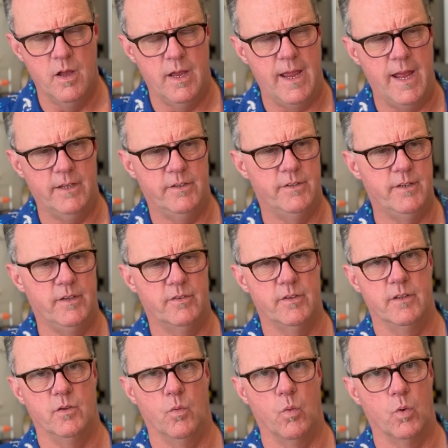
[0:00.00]
entities
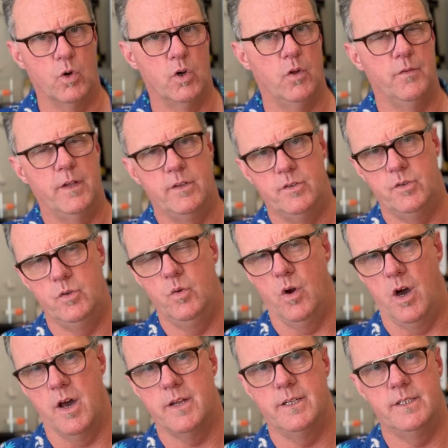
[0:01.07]
in the world that do
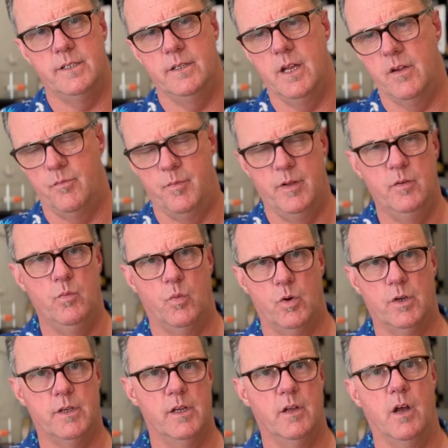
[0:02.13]
auditing have been
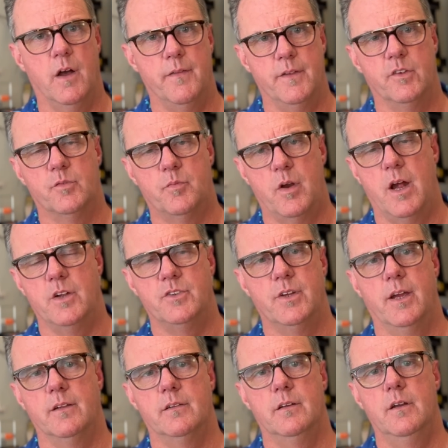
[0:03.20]
working on this
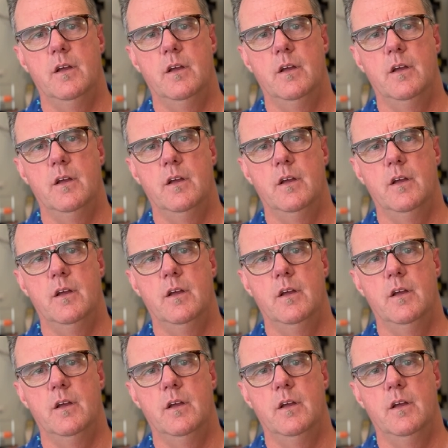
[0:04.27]
project.